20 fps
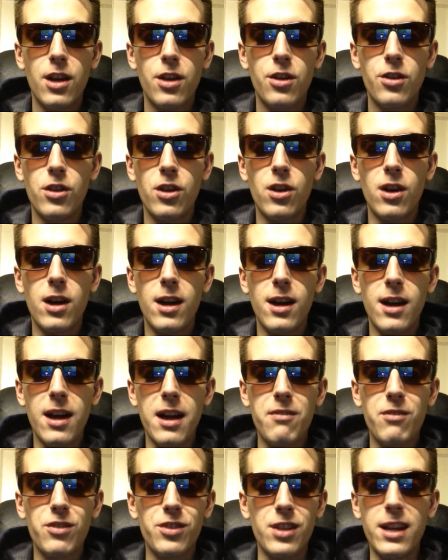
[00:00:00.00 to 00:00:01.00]
You know, uh,
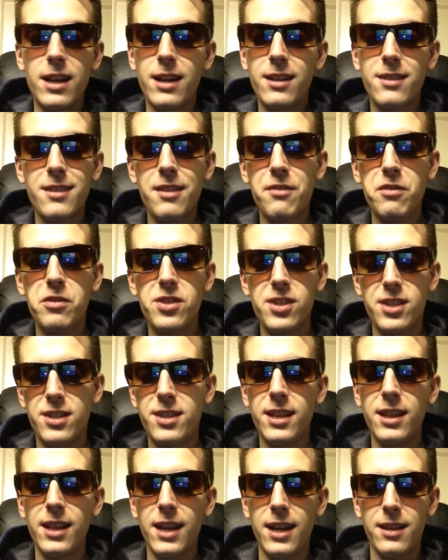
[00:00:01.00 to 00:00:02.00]
ever and it's ever since
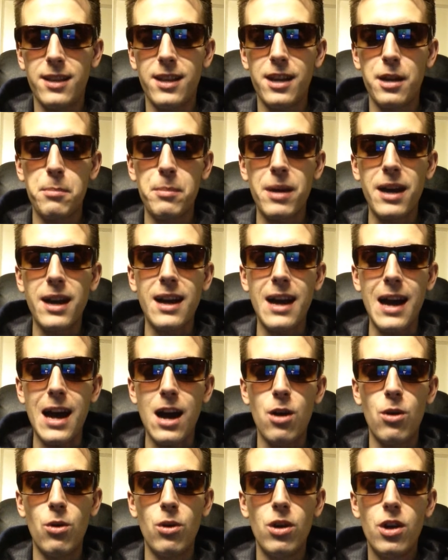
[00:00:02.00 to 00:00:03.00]
he landed in
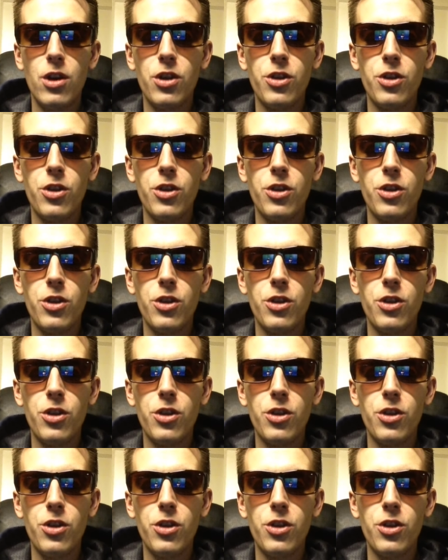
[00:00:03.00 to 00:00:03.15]
Macau.